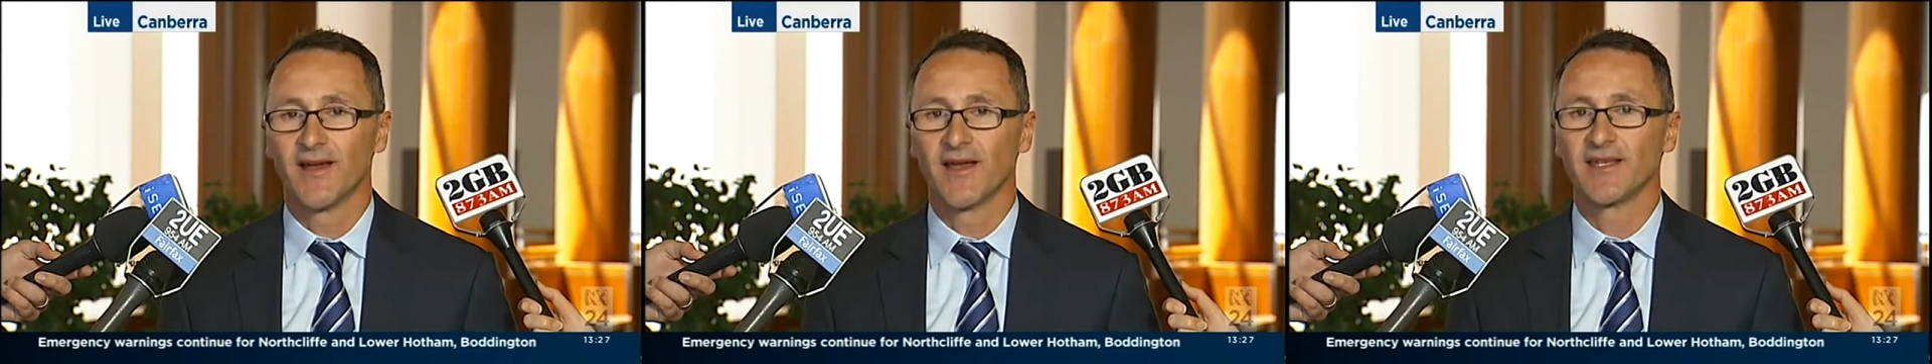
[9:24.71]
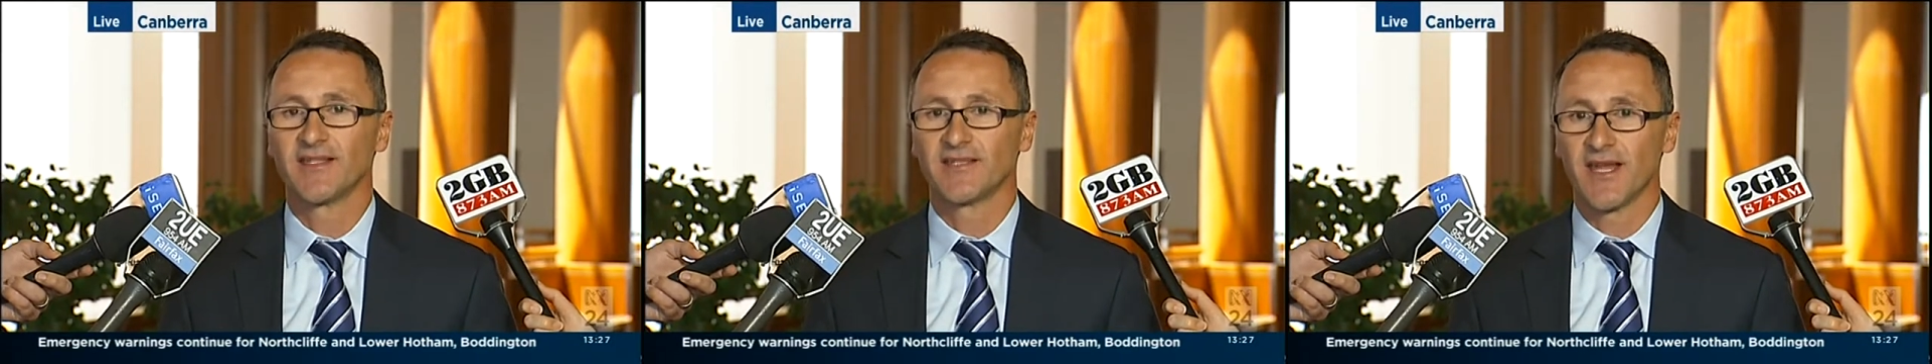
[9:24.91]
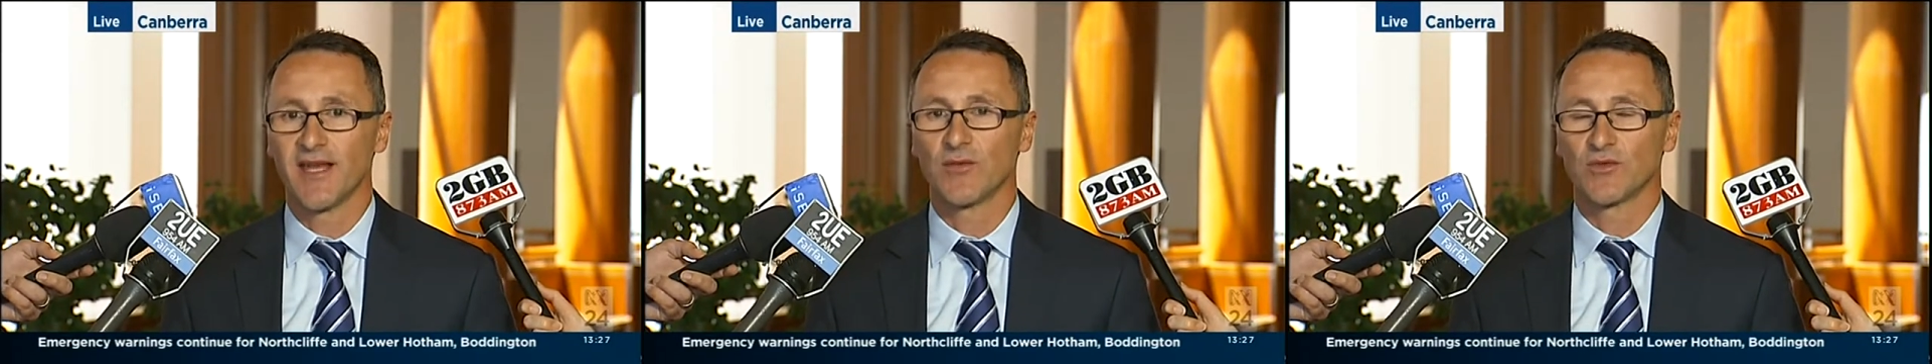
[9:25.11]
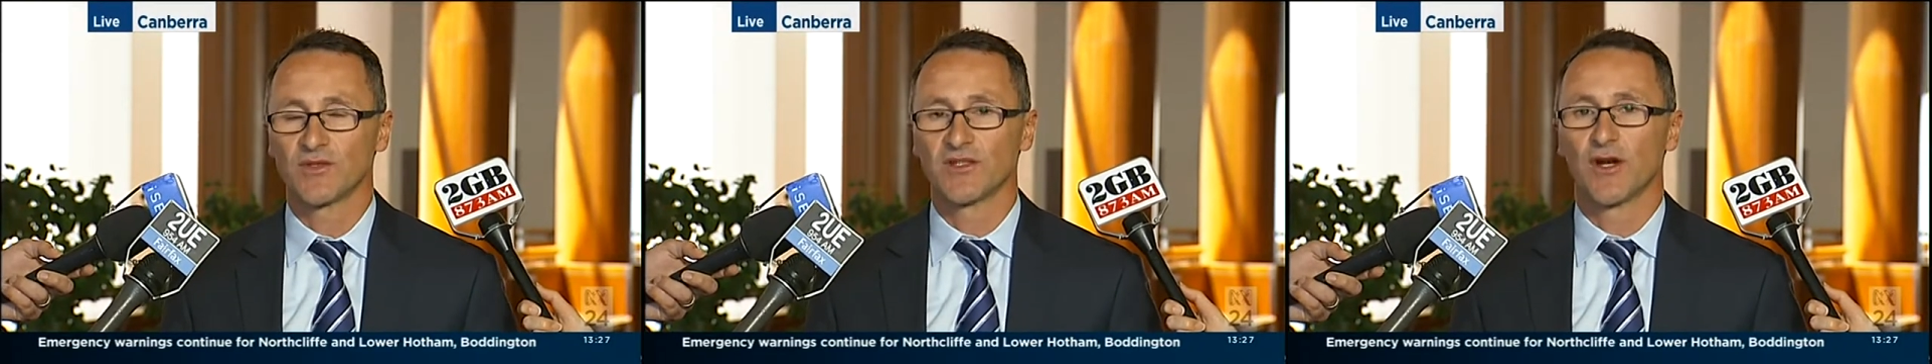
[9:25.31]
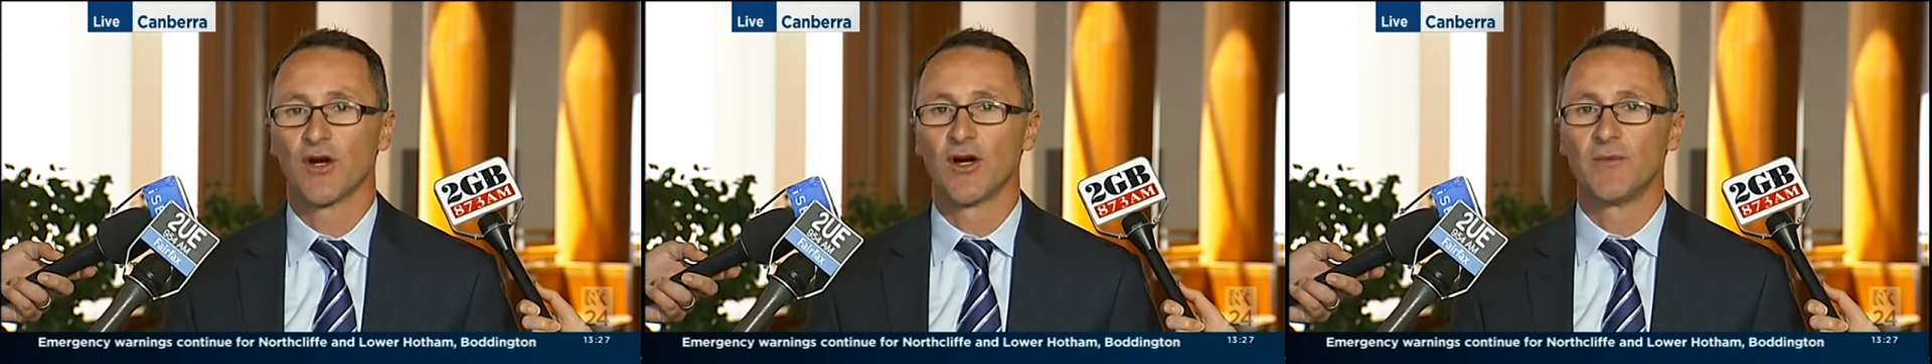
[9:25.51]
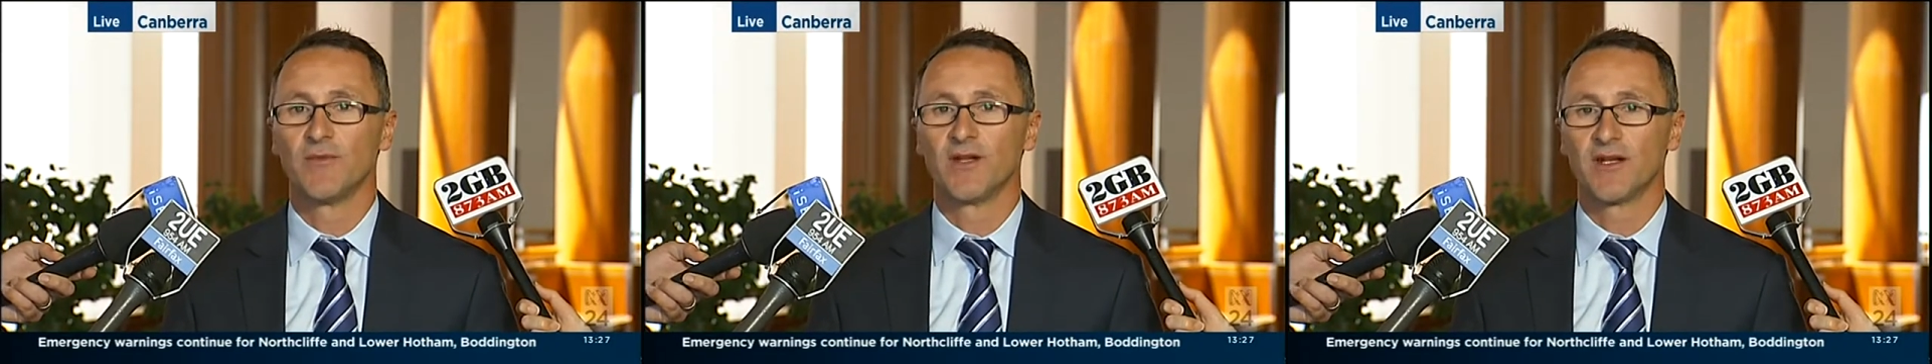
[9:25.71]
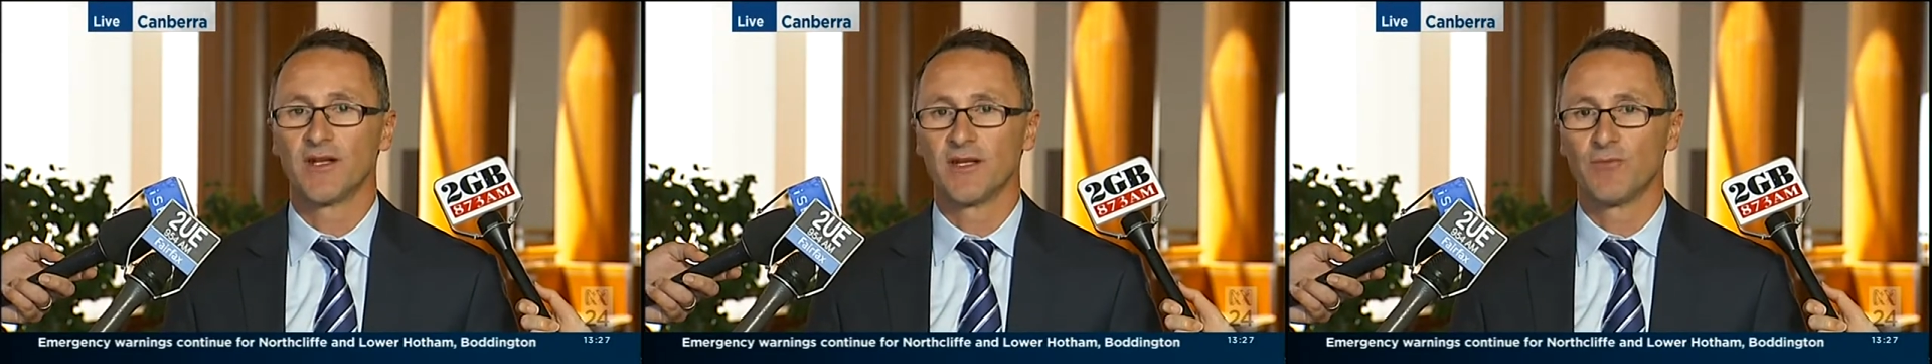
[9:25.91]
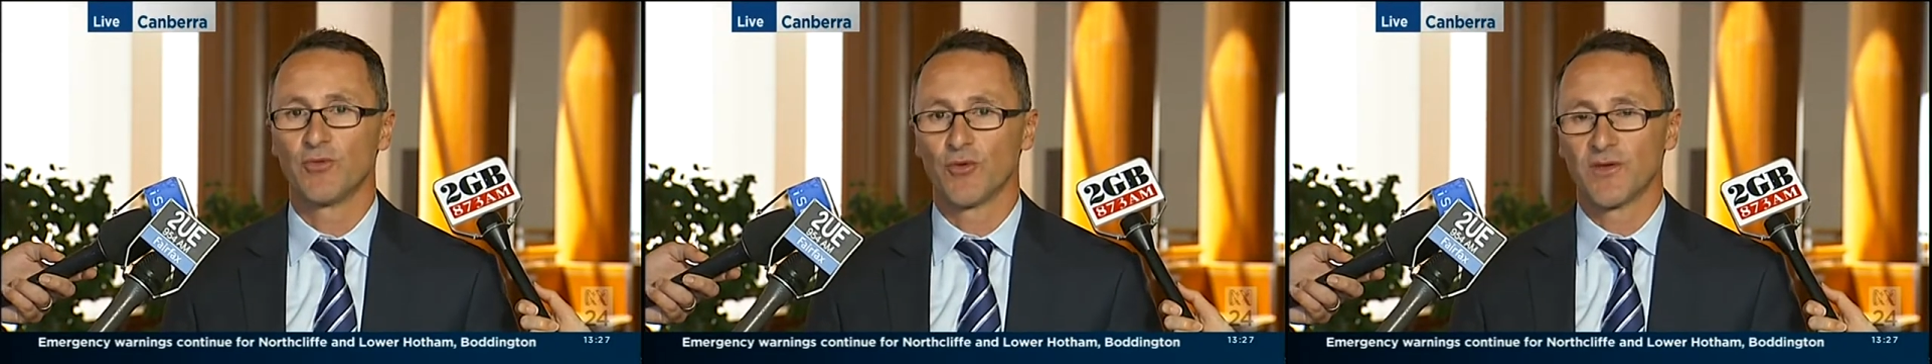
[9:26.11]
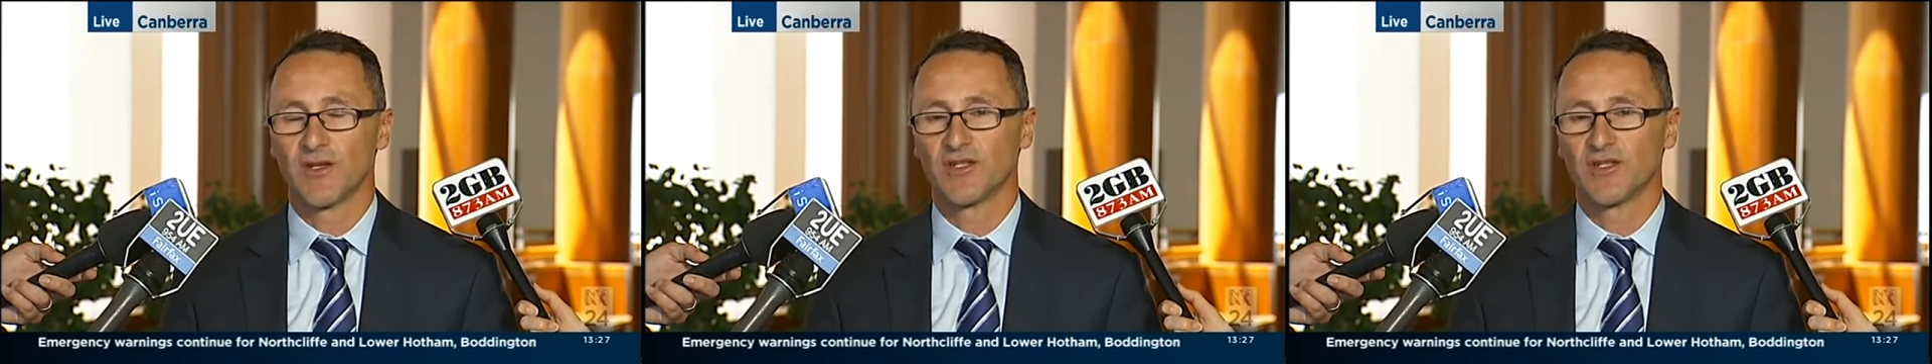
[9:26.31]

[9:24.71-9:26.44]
He said it was time that he brought